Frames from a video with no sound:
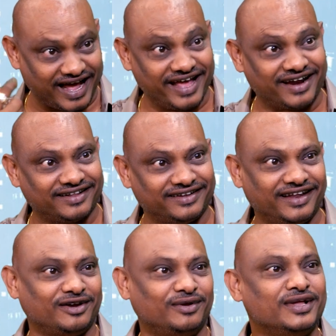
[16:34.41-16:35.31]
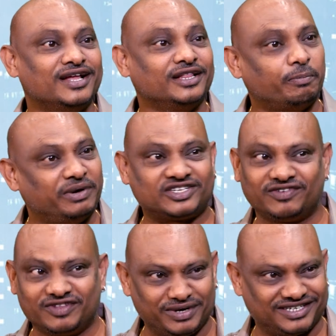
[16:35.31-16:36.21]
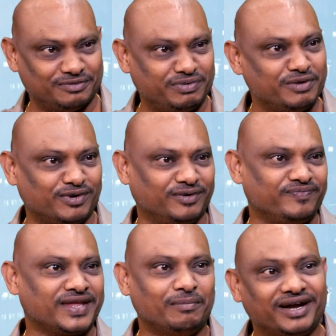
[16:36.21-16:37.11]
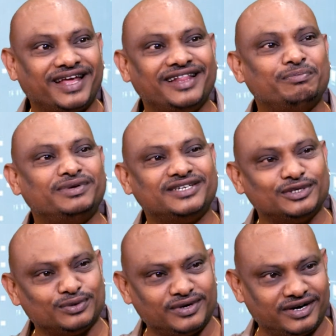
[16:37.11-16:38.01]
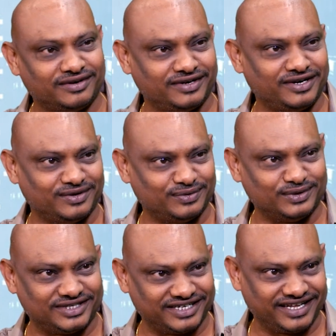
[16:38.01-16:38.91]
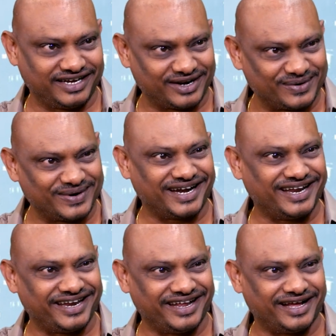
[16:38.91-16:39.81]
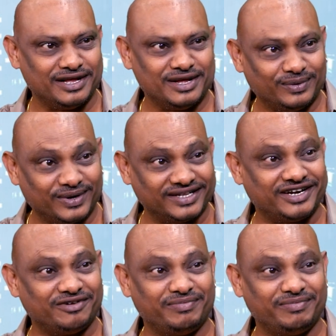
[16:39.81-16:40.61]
hire the best of the best people. But can the business owner, who's sitting in a rural area, who doesn't have